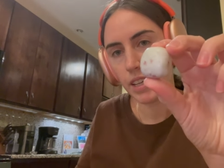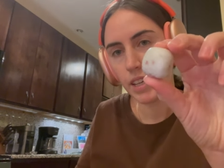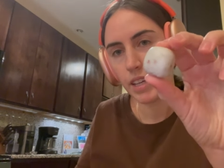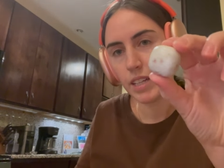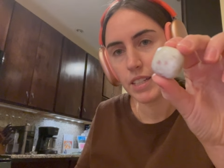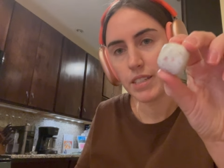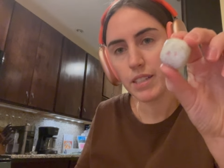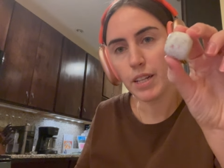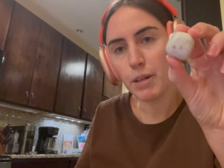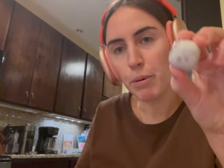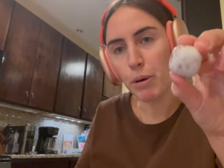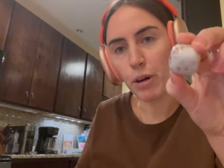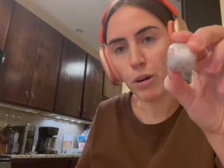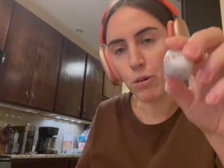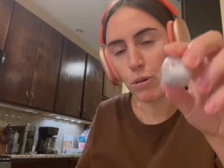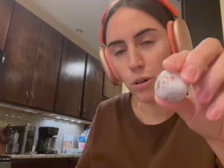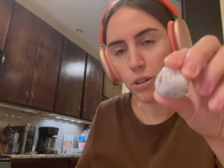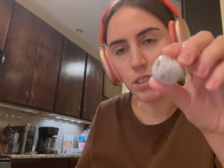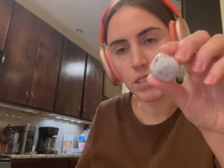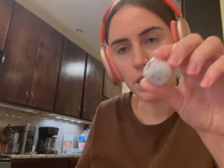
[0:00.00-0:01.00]
Cinnabar
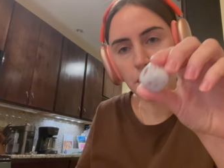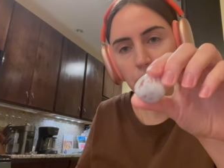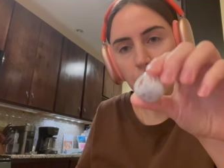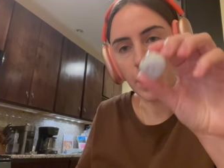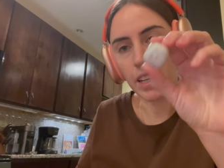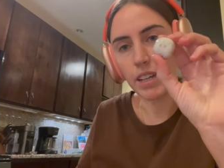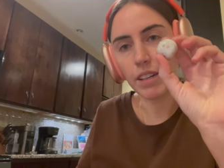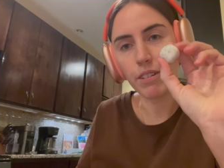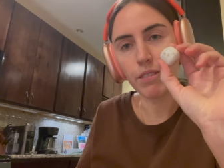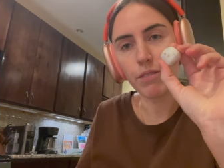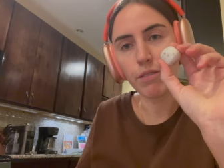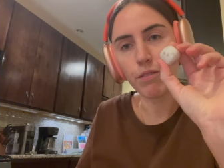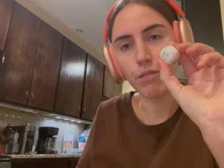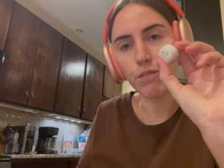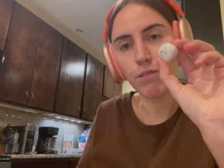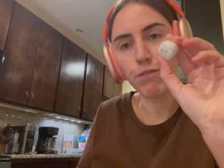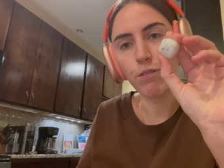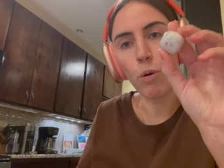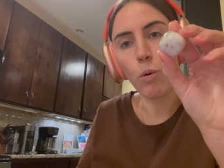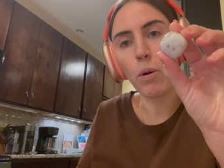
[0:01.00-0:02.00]
quartz is like
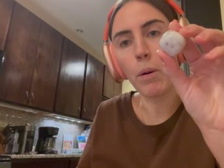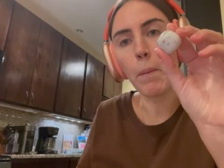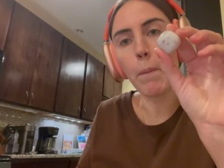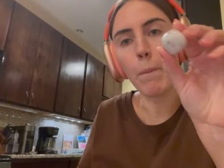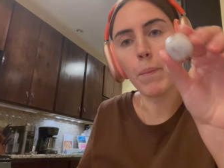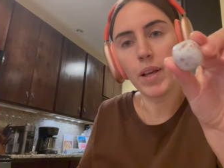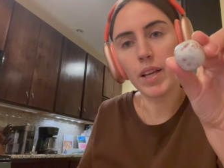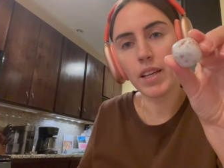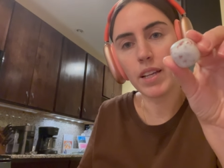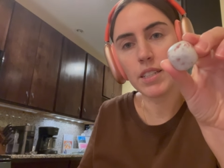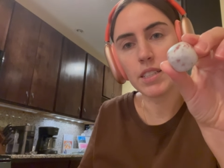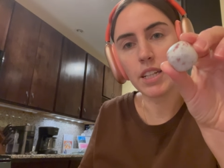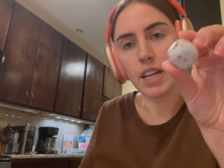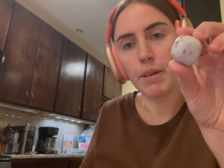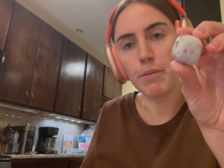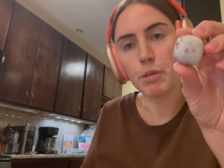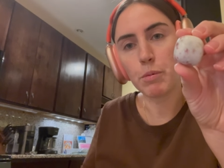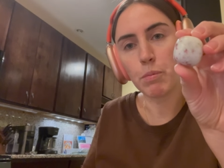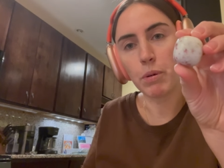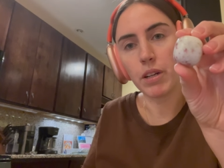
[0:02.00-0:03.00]
4 million
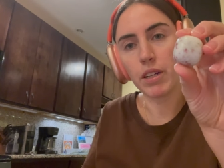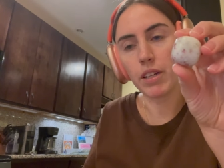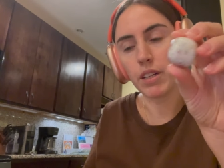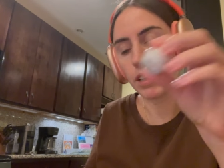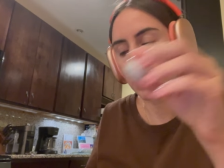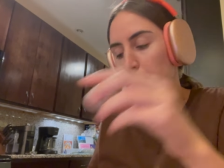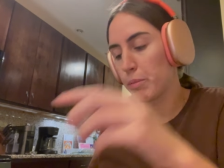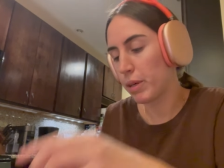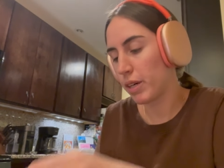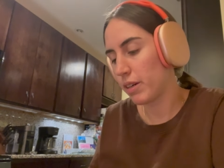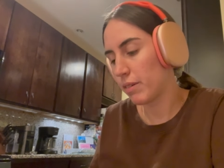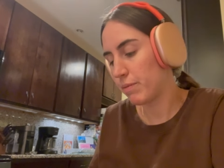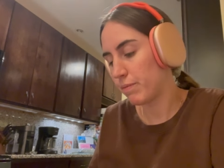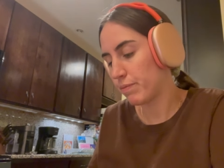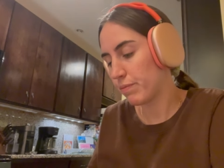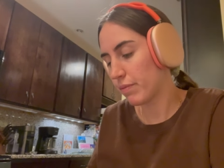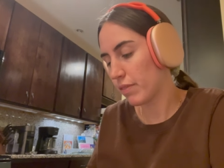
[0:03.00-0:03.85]
times prettier, but